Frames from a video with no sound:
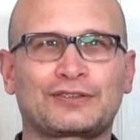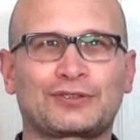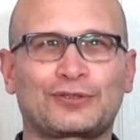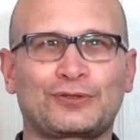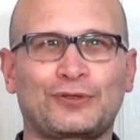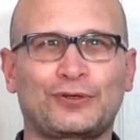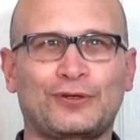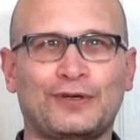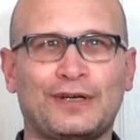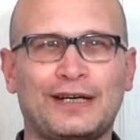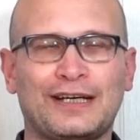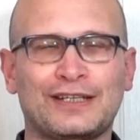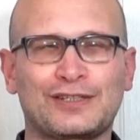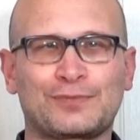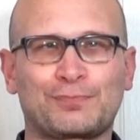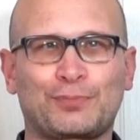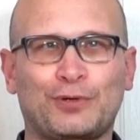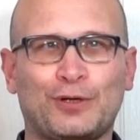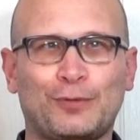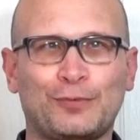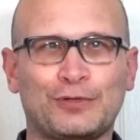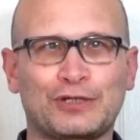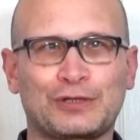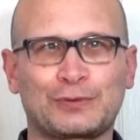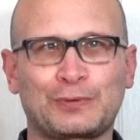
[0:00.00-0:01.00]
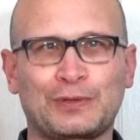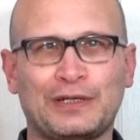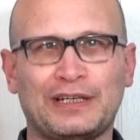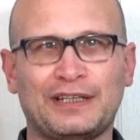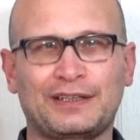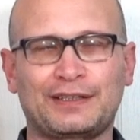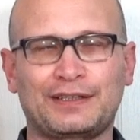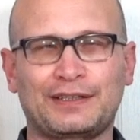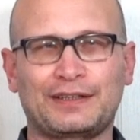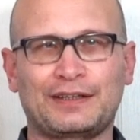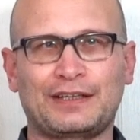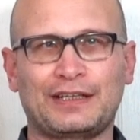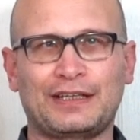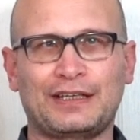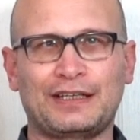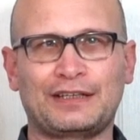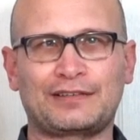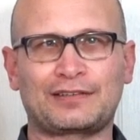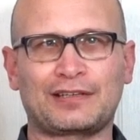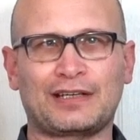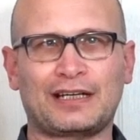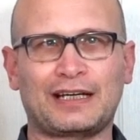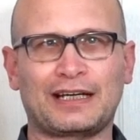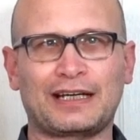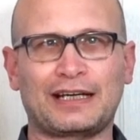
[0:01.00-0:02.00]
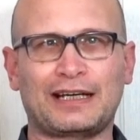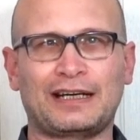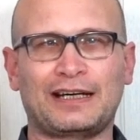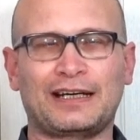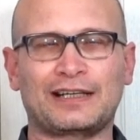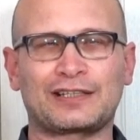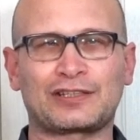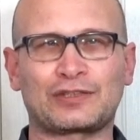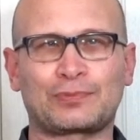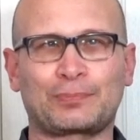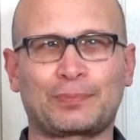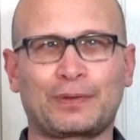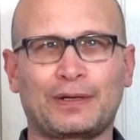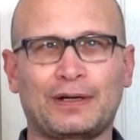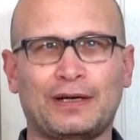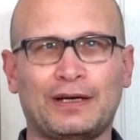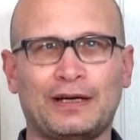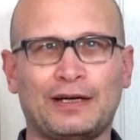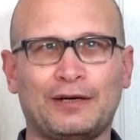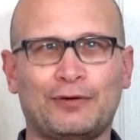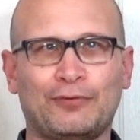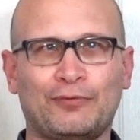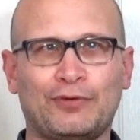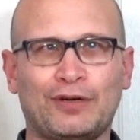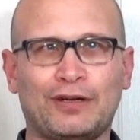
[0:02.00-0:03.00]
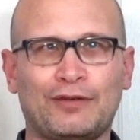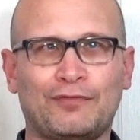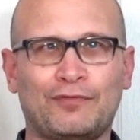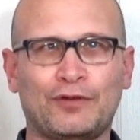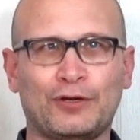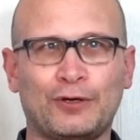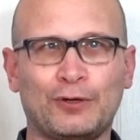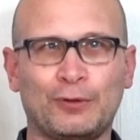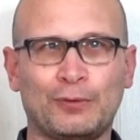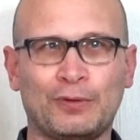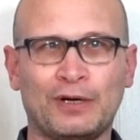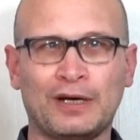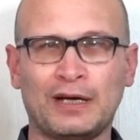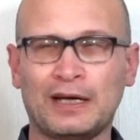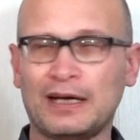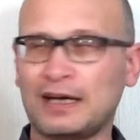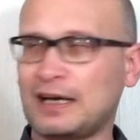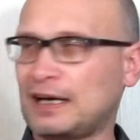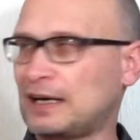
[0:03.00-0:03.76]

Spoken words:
So as promised when I did the Target Aspar review,